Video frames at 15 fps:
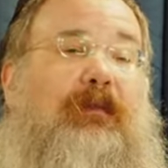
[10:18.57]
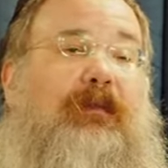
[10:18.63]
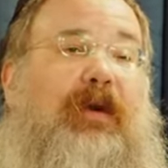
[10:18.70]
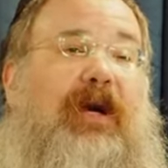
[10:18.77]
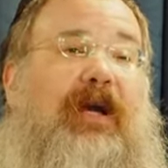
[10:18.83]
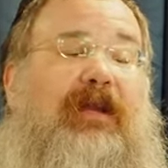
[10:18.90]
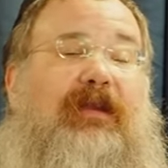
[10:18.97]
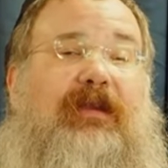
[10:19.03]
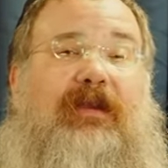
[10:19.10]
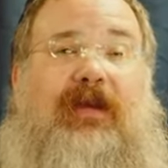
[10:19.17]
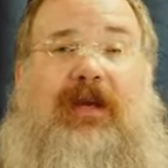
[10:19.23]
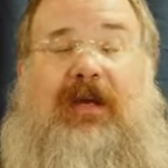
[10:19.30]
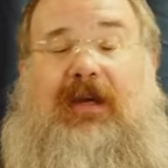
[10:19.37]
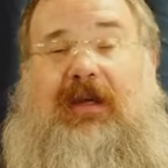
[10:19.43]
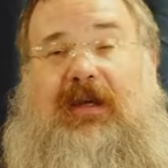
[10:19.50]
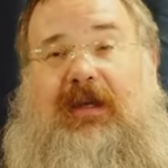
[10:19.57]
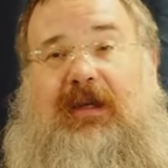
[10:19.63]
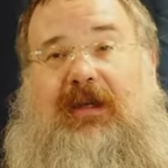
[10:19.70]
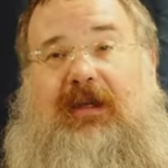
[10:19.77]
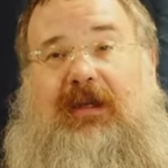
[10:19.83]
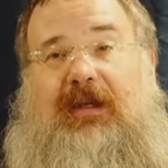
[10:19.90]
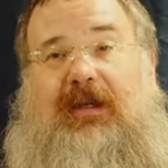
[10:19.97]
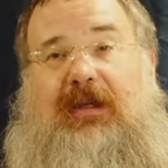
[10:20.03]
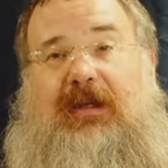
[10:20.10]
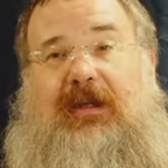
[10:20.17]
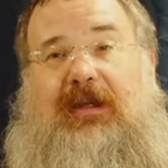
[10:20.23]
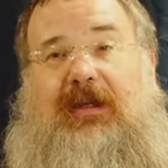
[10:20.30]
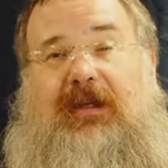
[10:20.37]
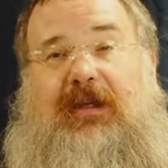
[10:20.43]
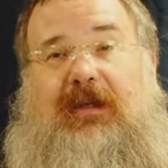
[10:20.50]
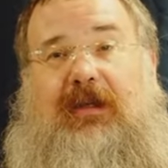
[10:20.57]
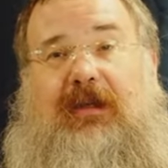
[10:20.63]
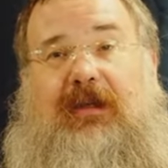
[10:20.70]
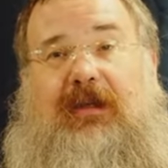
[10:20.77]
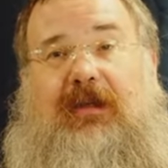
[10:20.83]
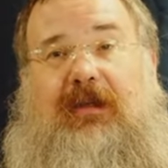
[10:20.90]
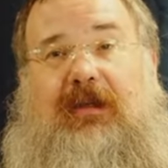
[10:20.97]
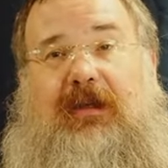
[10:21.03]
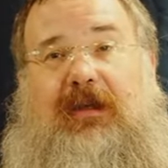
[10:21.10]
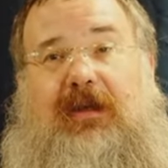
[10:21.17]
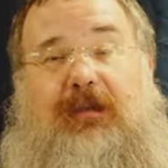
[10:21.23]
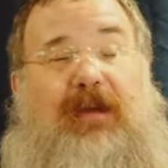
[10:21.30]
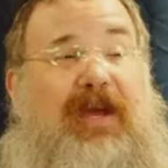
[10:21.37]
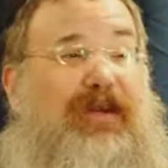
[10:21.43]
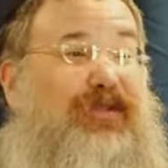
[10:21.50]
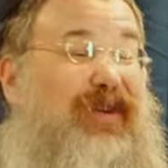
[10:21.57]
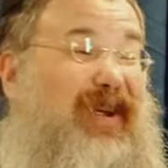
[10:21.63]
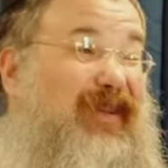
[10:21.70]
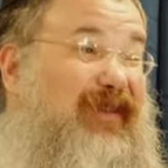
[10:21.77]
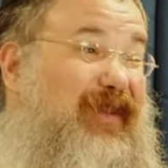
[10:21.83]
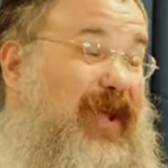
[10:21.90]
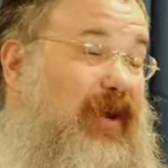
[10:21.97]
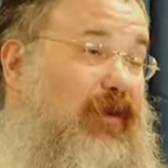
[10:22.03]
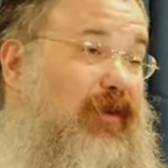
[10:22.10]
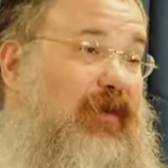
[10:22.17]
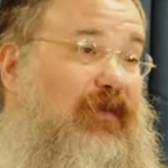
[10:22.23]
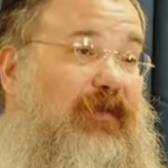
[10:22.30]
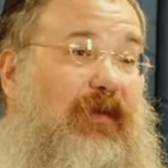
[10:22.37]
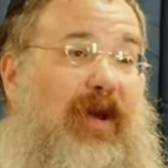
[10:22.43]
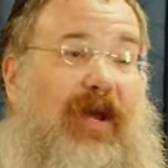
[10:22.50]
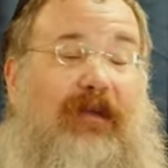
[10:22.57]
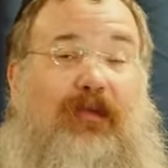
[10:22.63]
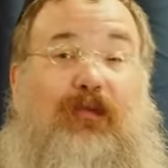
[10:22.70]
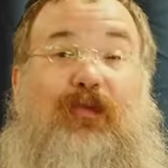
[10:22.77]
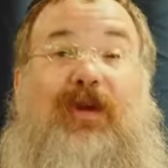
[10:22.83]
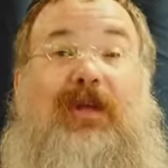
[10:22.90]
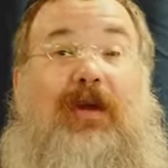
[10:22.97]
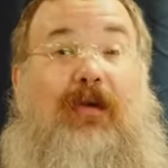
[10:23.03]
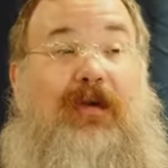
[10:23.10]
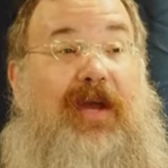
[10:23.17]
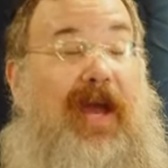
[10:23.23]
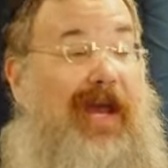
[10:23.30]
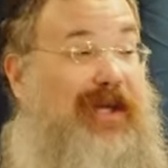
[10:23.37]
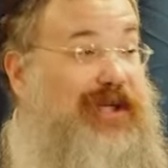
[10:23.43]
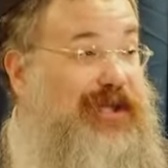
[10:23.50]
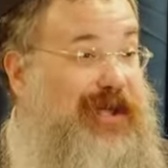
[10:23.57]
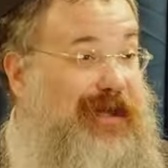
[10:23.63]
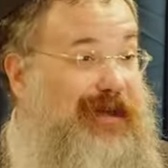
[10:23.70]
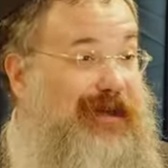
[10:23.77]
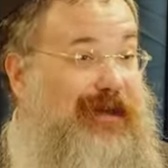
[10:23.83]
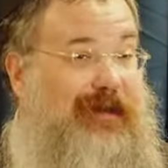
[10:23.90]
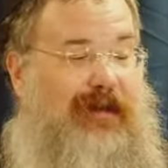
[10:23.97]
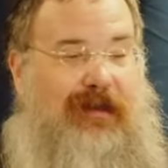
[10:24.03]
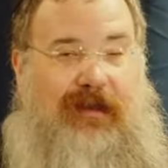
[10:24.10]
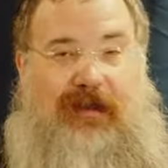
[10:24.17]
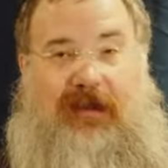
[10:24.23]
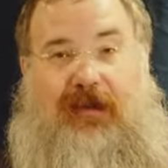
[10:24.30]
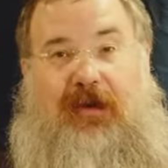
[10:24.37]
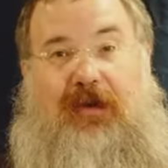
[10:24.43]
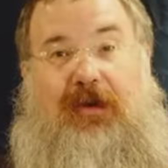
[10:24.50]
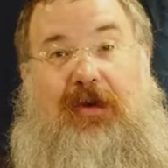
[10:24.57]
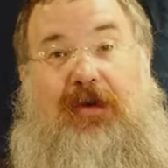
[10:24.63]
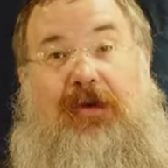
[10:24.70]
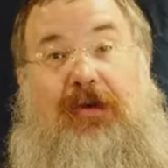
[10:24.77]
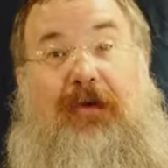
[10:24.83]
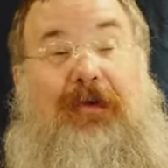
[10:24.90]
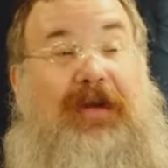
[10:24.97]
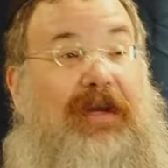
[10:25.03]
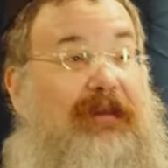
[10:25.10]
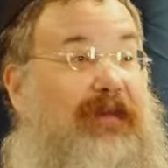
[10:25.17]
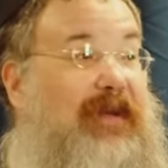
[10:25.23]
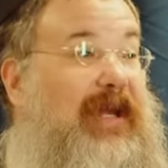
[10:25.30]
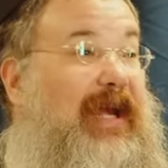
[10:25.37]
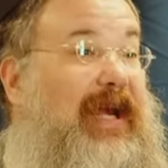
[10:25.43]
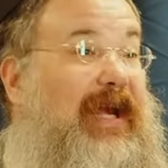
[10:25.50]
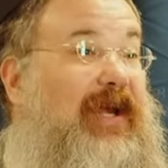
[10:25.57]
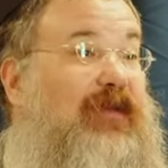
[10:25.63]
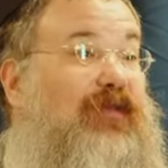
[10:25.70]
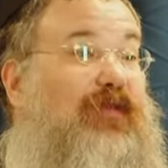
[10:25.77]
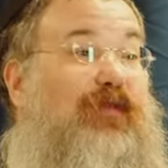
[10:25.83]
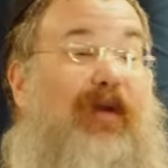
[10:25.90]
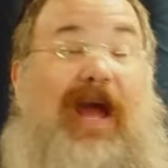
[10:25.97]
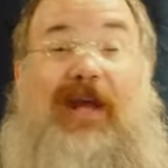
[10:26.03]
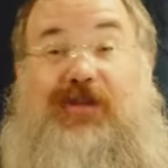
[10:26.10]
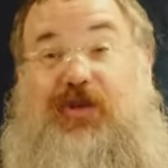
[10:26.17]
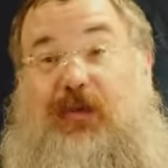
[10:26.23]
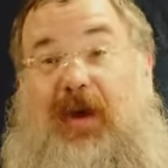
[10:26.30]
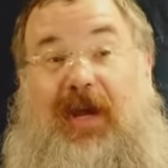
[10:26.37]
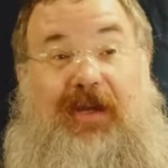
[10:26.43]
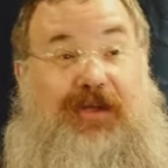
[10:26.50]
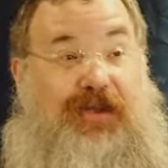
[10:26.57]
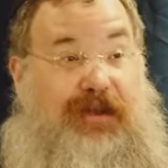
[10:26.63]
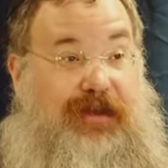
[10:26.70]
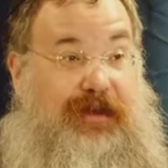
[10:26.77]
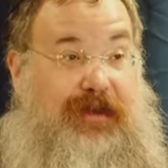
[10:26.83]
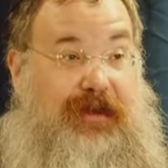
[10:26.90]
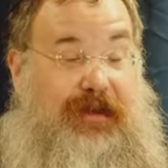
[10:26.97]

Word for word: but uh, you may translate it also as relocation or even as graduation.